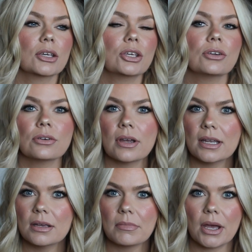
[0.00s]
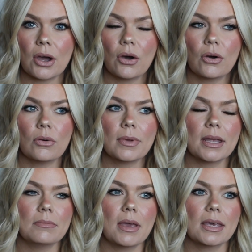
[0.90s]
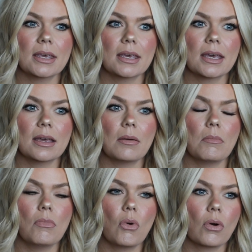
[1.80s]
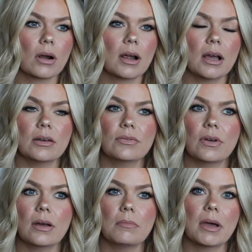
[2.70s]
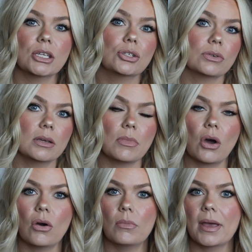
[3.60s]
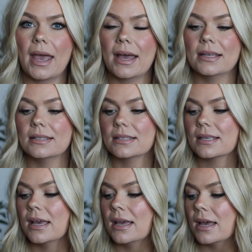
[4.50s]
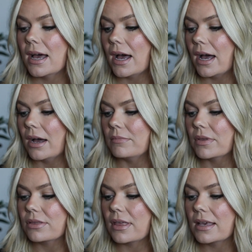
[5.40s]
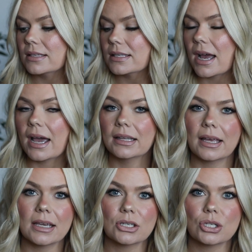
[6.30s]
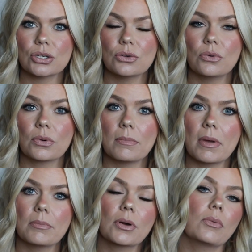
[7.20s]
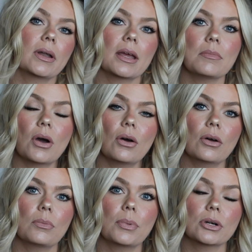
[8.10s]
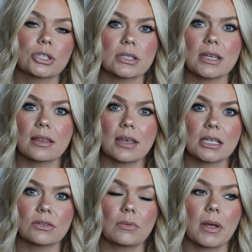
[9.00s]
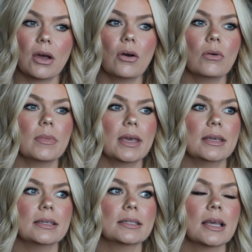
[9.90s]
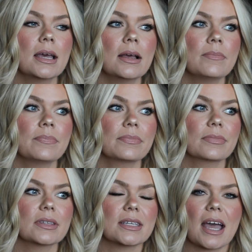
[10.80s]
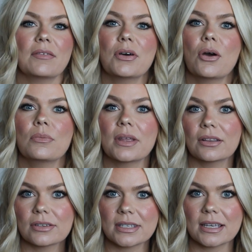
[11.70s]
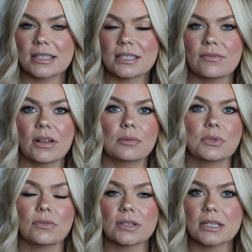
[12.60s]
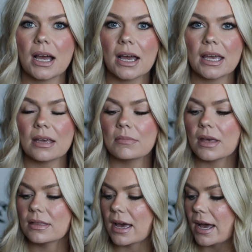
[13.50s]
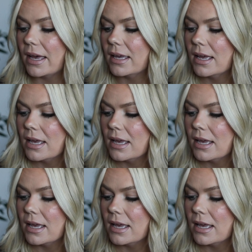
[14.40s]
curating my home and making it more of my dream home, and things that I like to remember when I'm purchasing things for my home is to have a home that looks like it's developed over time, that